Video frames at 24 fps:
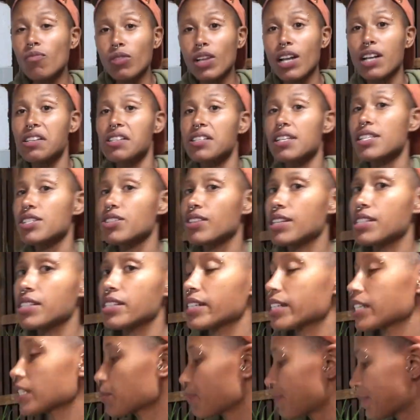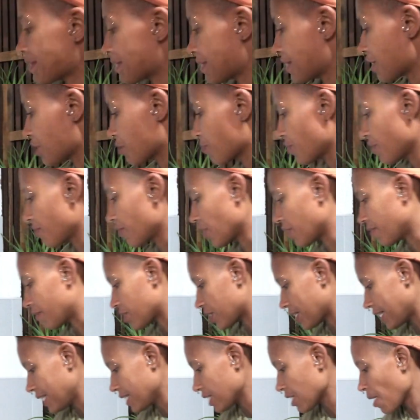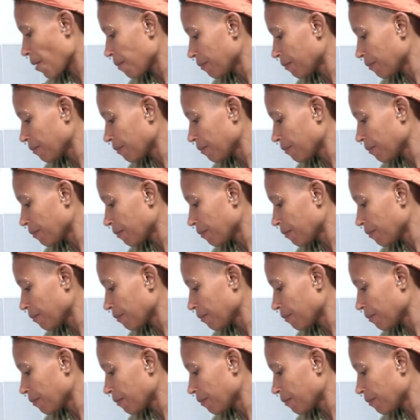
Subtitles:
It's an interesting experience moving overseas.